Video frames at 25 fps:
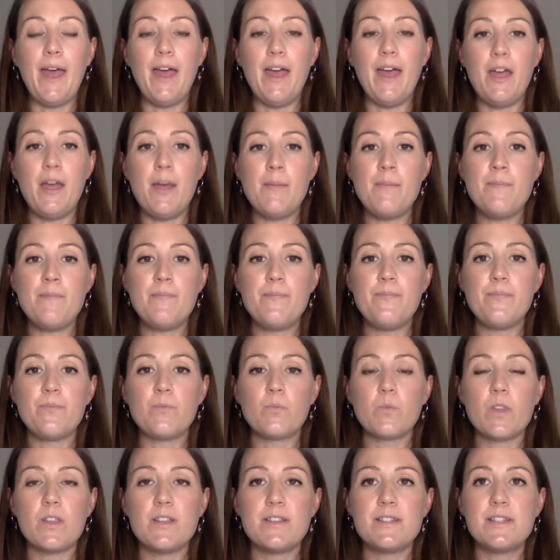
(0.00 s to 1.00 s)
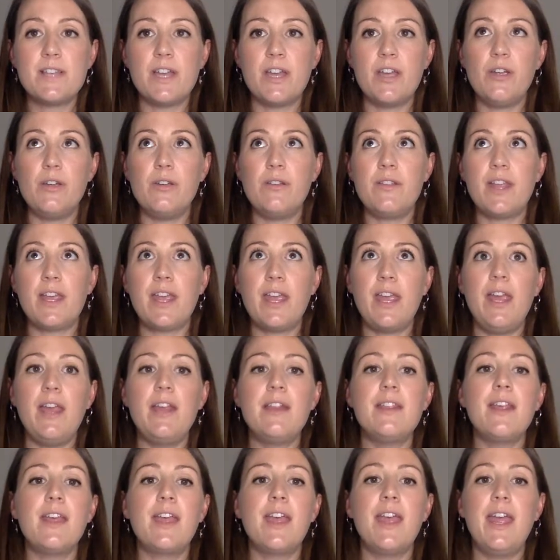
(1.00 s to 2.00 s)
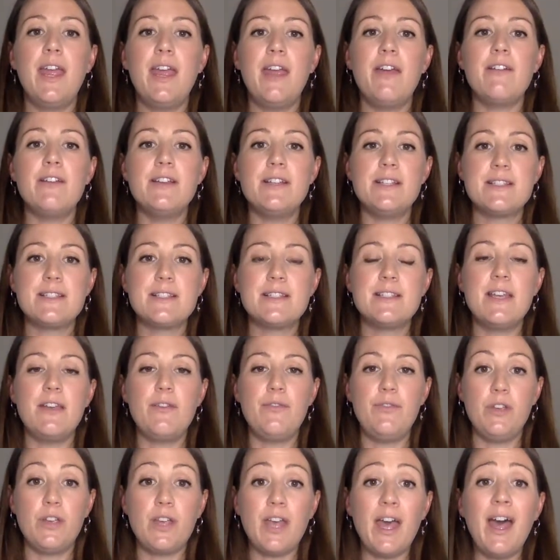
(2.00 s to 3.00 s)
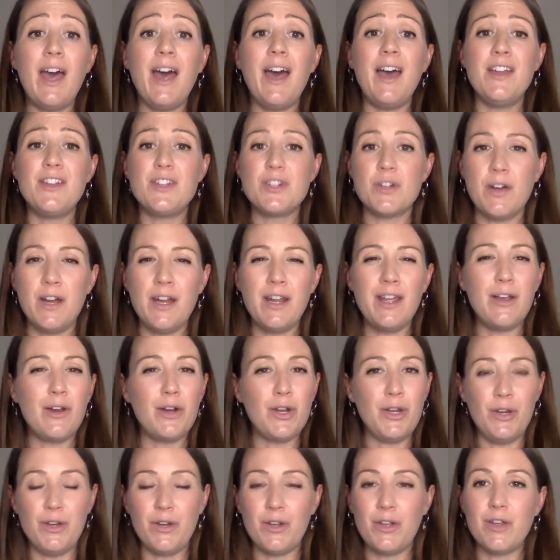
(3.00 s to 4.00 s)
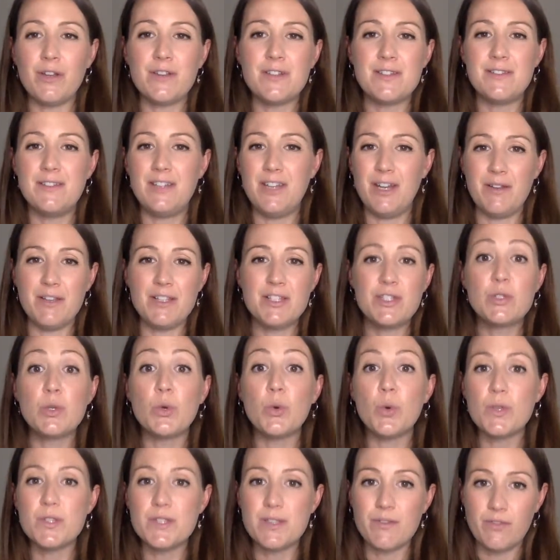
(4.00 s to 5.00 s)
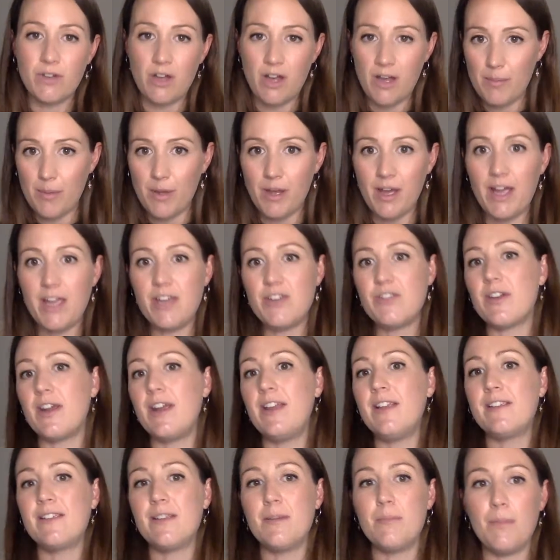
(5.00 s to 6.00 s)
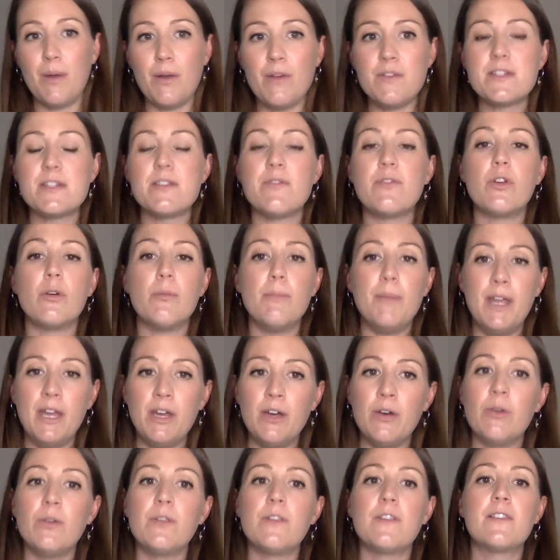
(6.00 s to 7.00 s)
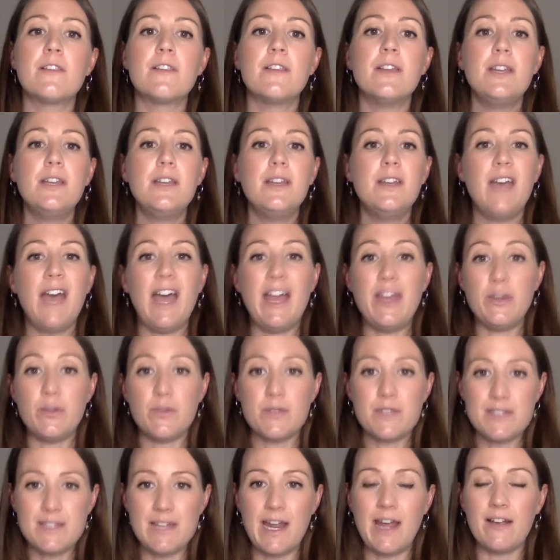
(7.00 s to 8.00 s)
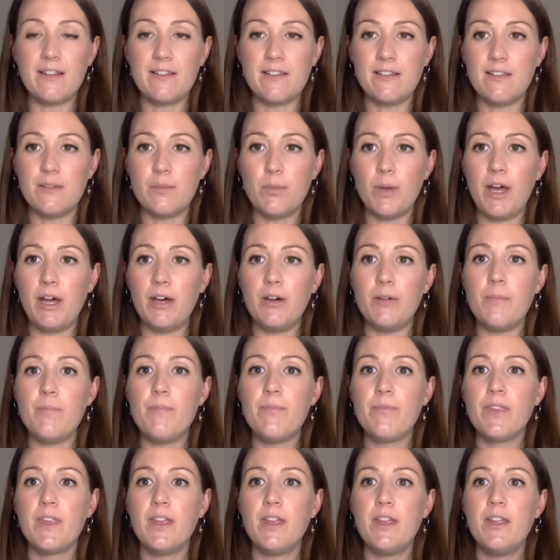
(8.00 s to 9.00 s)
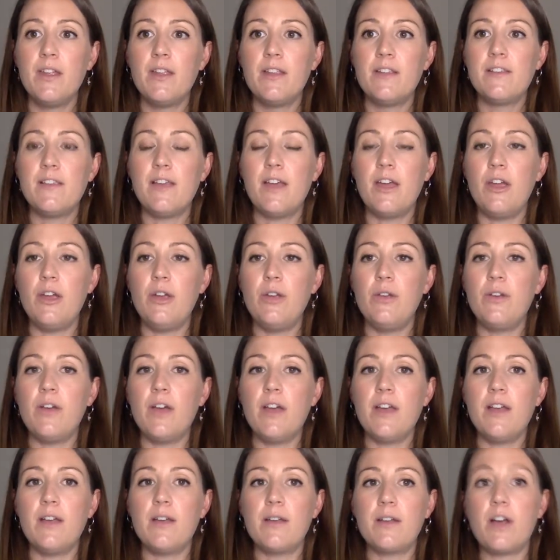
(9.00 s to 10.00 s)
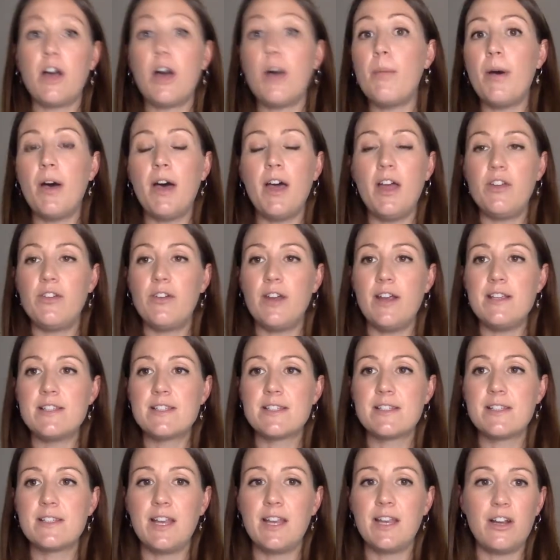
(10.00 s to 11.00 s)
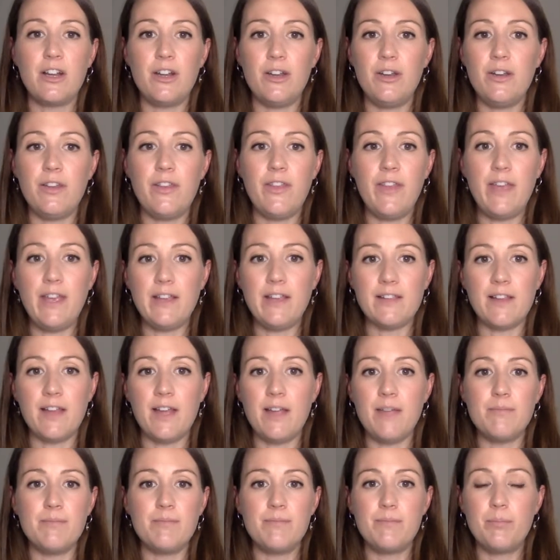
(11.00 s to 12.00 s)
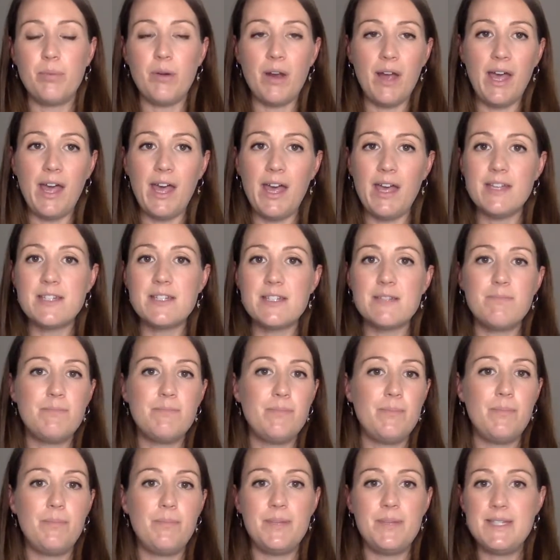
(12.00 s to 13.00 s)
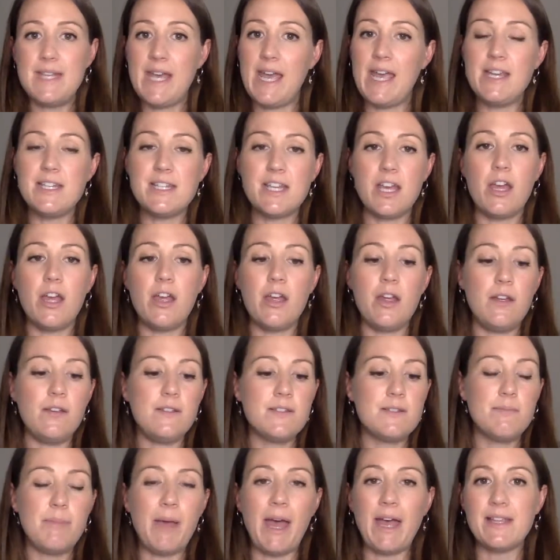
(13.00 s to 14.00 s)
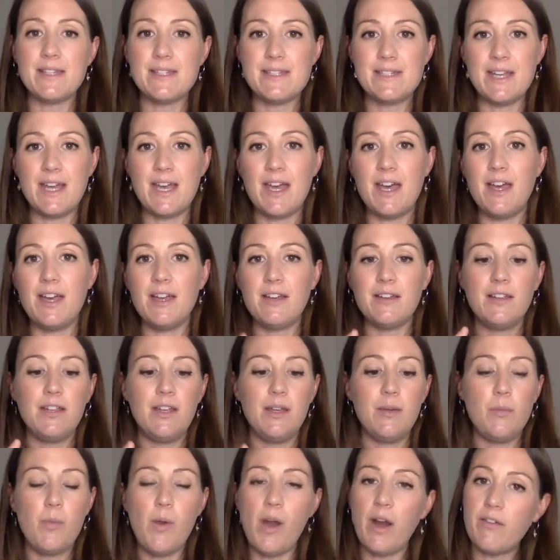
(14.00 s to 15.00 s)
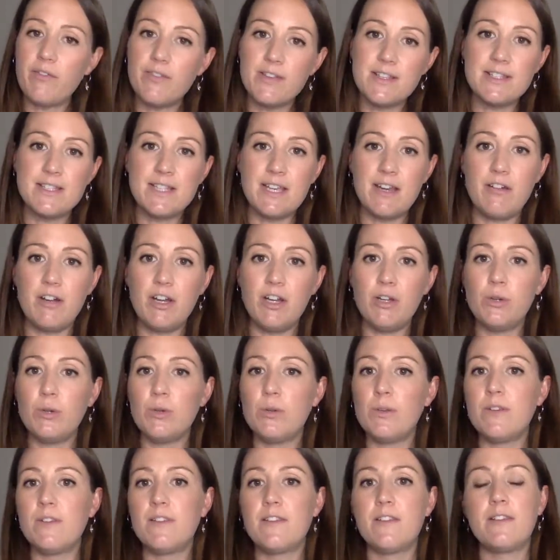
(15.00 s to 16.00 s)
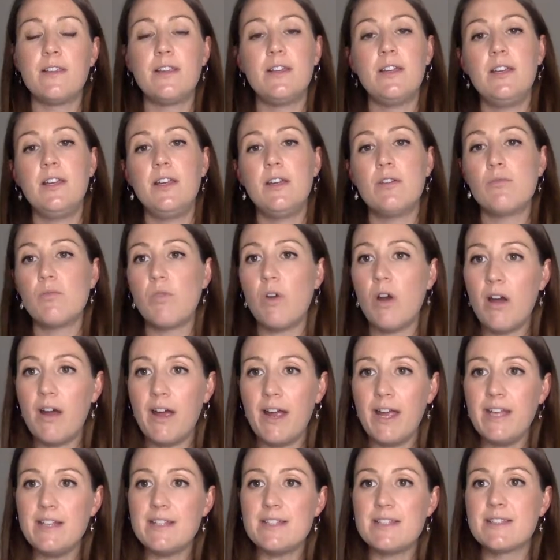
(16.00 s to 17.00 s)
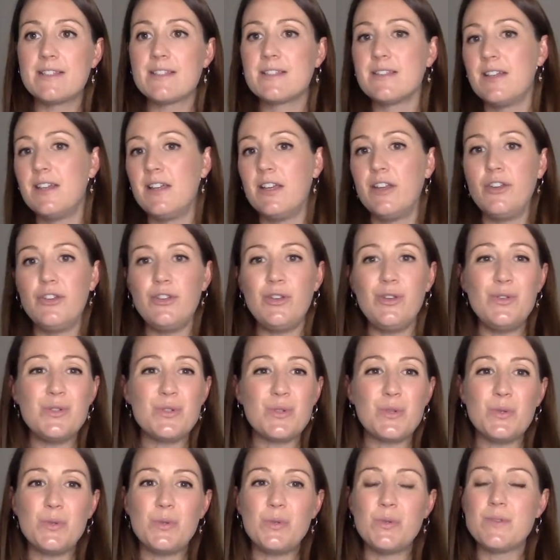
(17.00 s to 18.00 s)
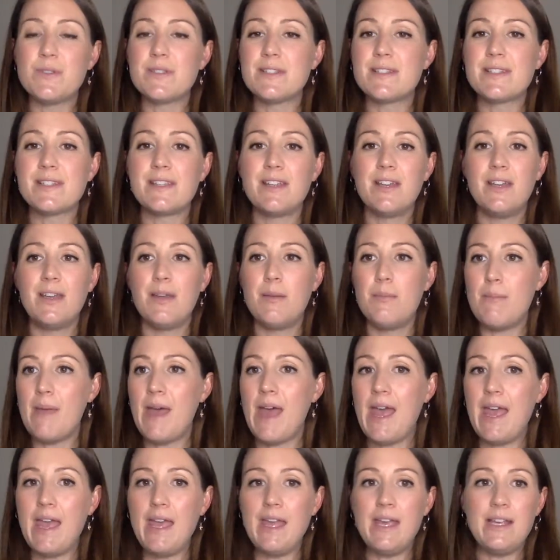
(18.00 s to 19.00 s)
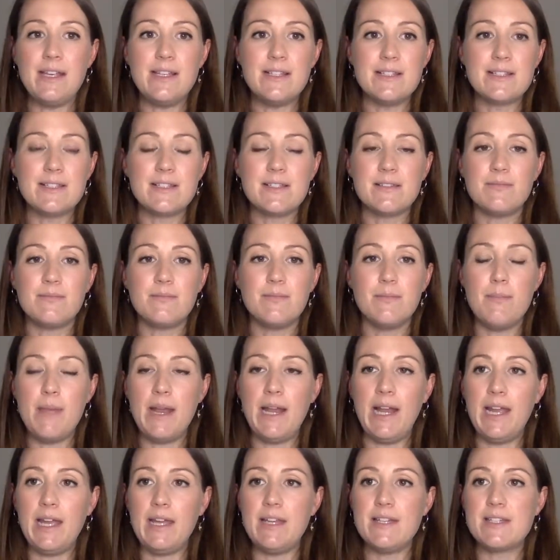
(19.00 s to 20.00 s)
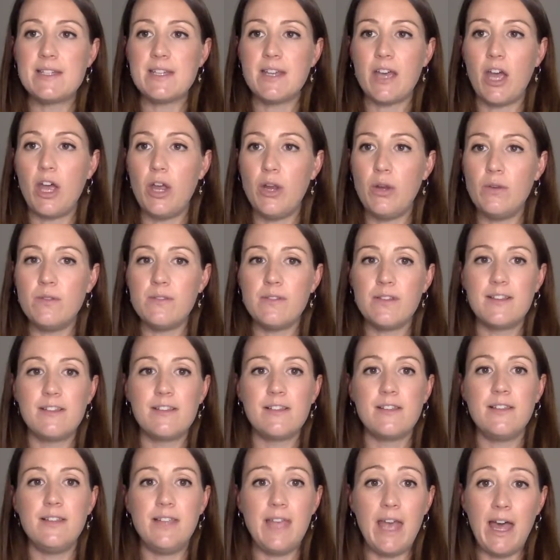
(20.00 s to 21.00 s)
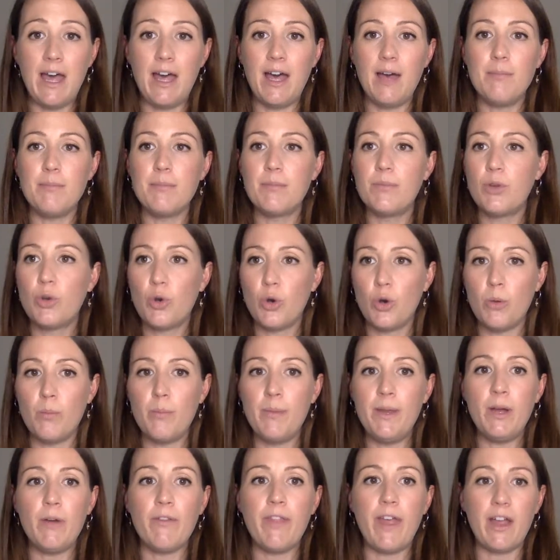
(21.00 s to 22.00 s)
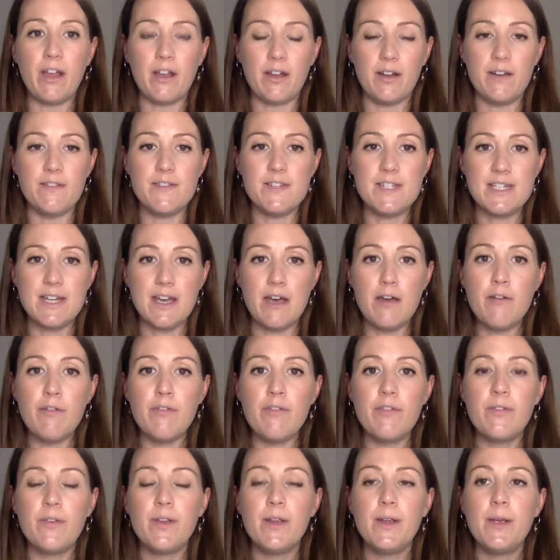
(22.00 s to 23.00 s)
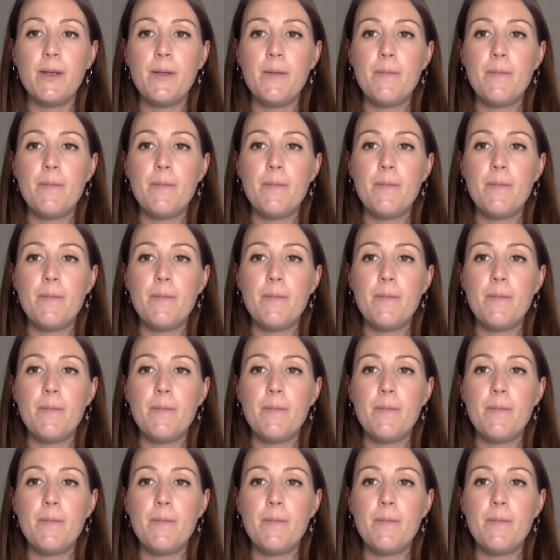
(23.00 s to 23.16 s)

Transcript: Um, so the key thing here is if you can try and include a good, you know, source of carbohydrates at most of your meals and your snacks as well. So uh, carbohydrates include things like bread, potatoes, pasta, breakfast cereals, rice, noodles, maize, millet, oats, yam, cornmeal, that kind of stuff.